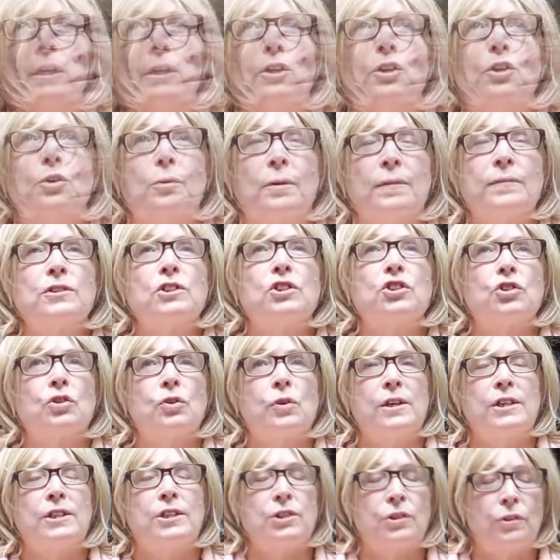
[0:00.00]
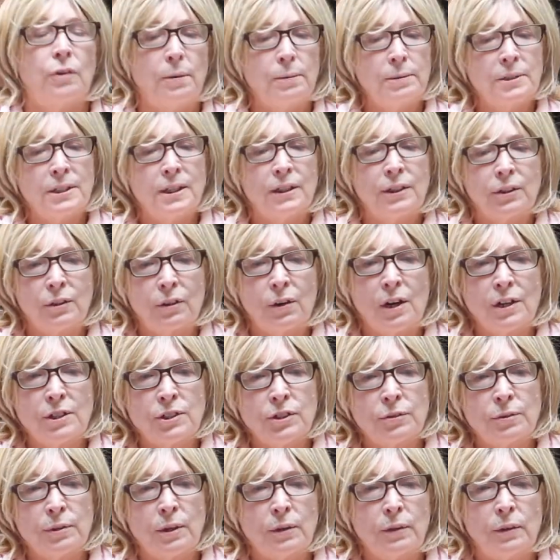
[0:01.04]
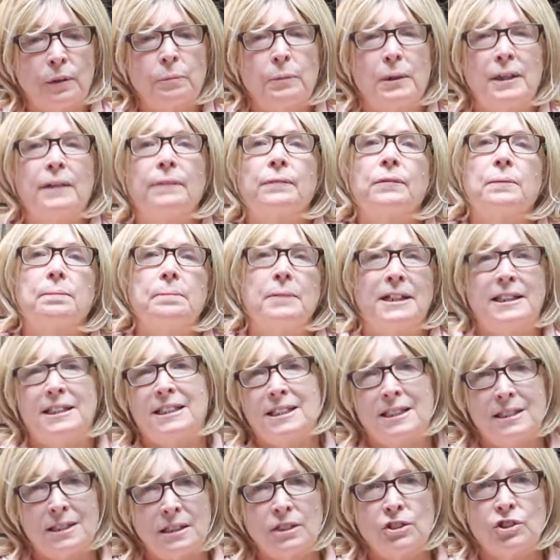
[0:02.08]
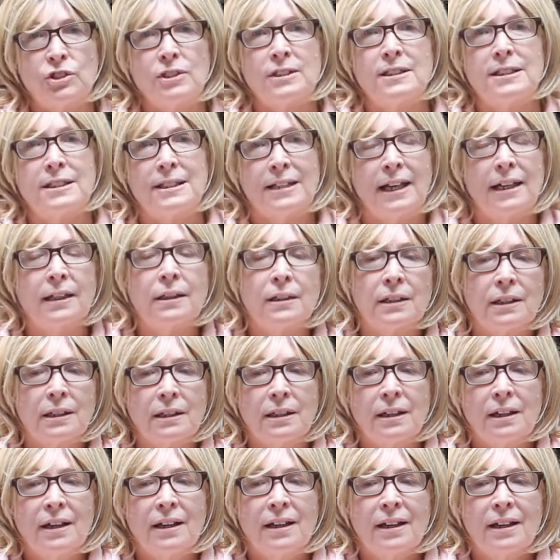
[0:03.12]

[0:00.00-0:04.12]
You have a choice. You're always at a crossroad, and we have to make decisions daily